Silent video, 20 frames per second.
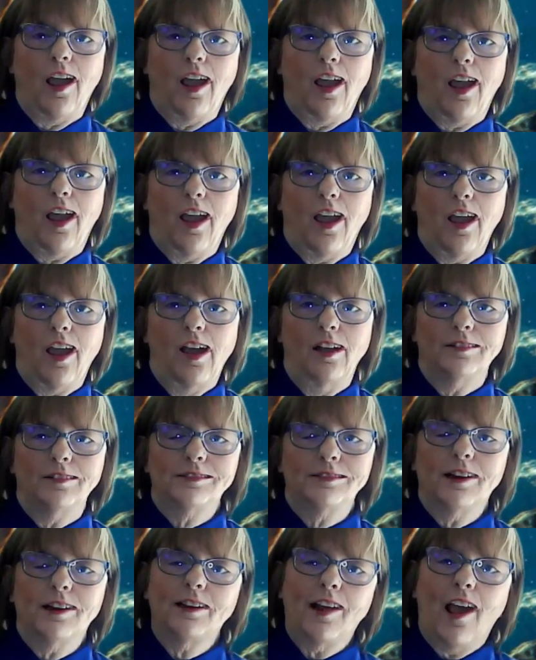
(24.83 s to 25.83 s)

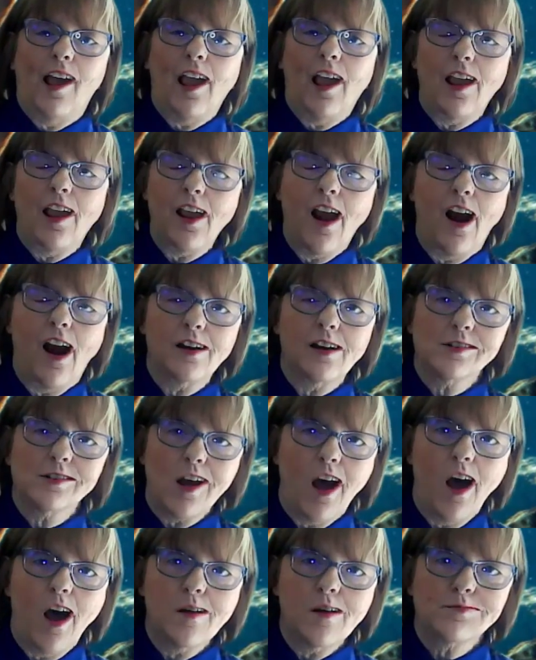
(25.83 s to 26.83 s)
and today our
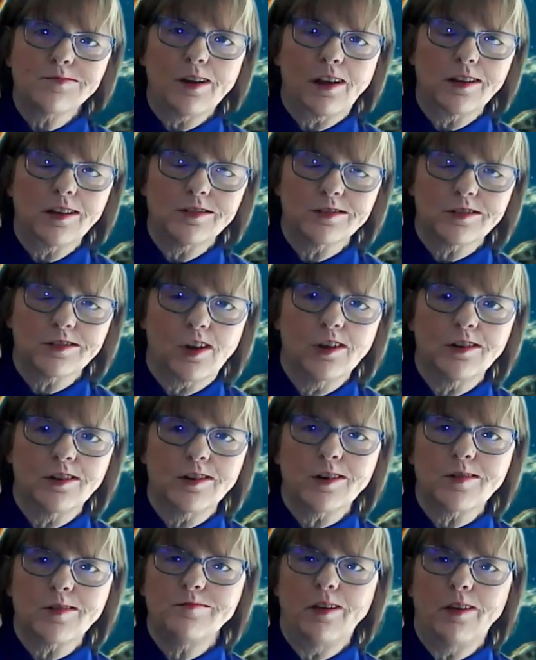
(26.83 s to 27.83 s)
topic is
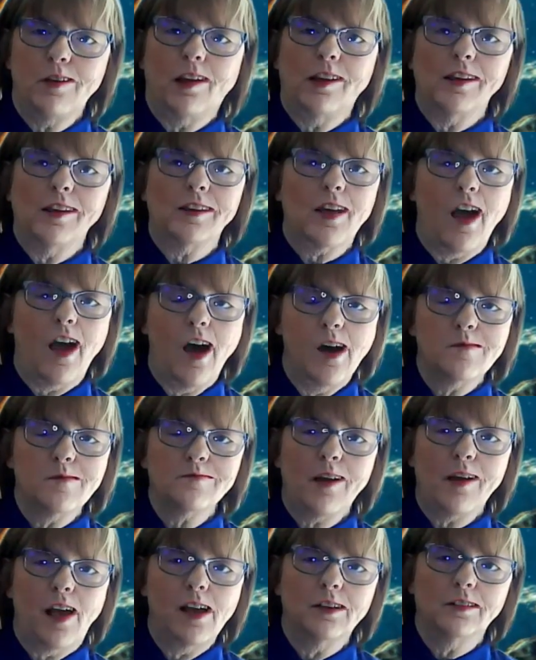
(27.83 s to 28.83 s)
going to be
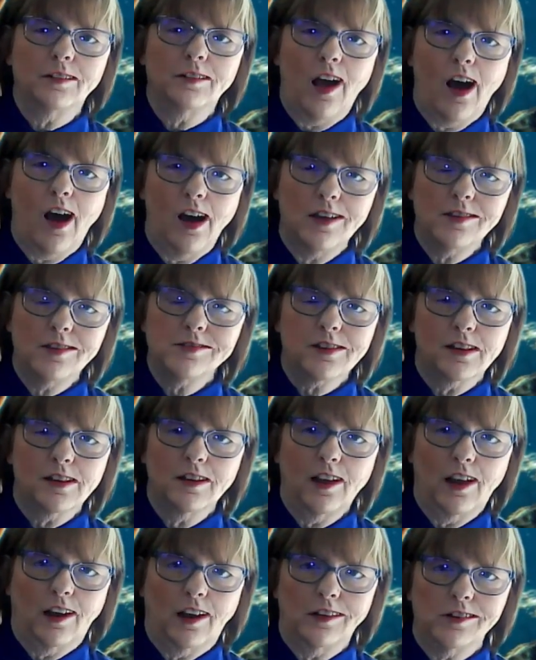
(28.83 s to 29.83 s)
compound
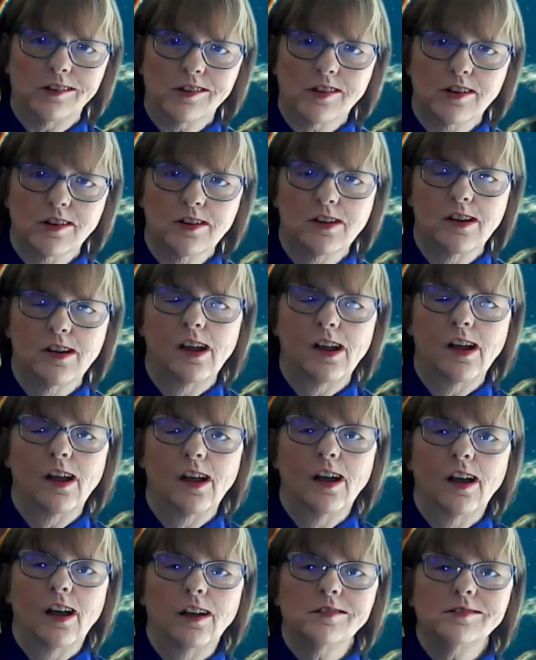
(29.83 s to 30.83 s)
isolation,
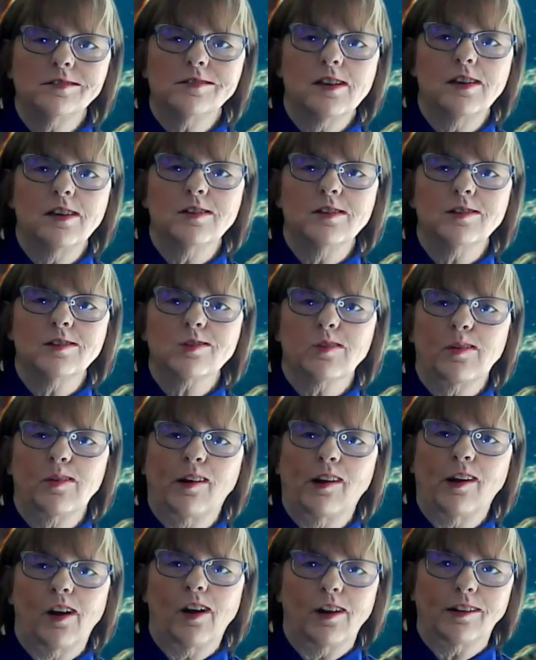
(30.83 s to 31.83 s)
since
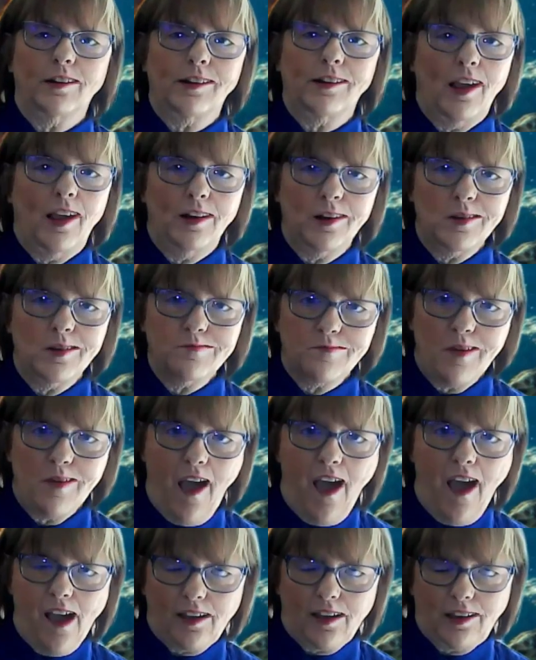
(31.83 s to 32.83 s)
we are getting
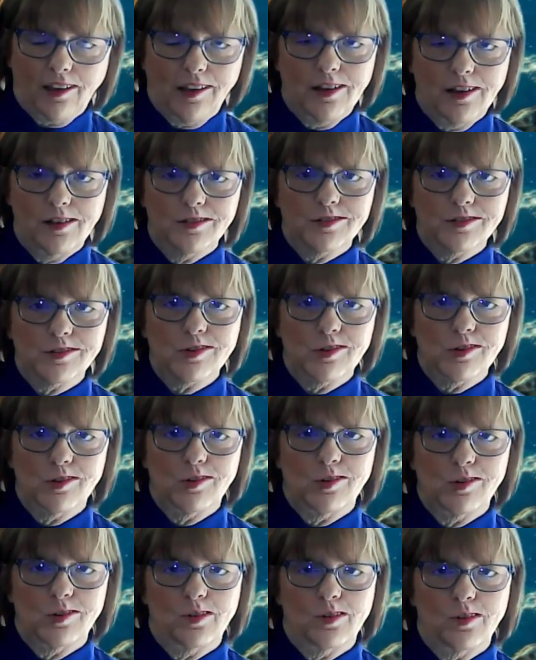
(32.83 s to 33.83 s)
back
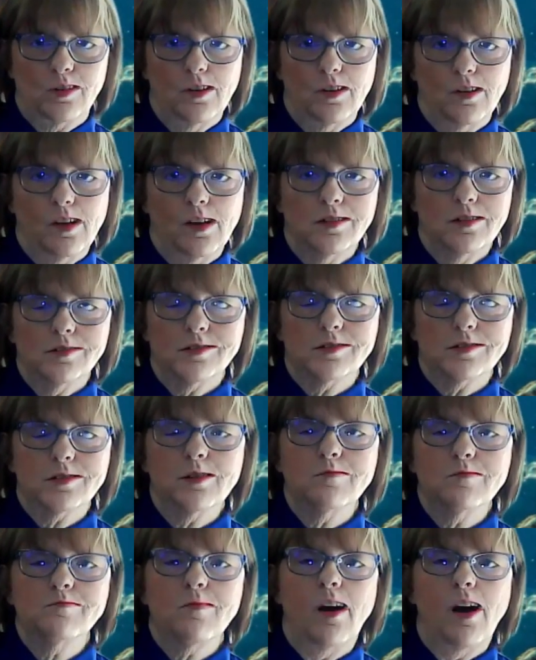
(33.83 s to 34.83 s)
into
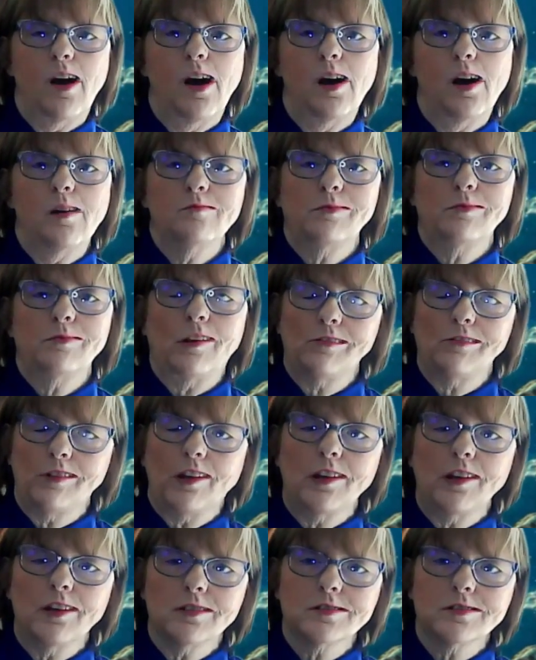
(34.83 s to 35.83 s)
some
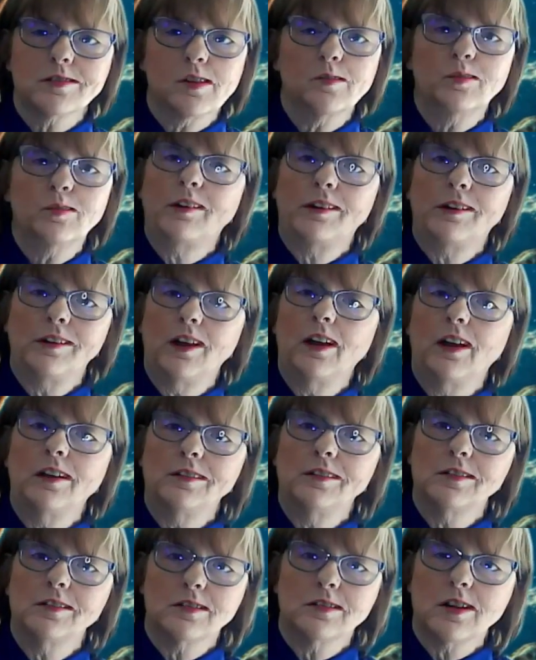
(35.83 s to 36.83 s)
events that we
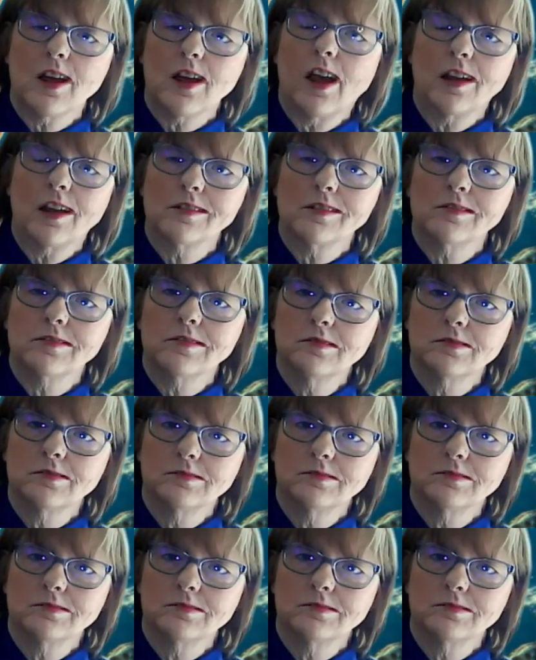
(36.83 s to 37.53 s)
need to take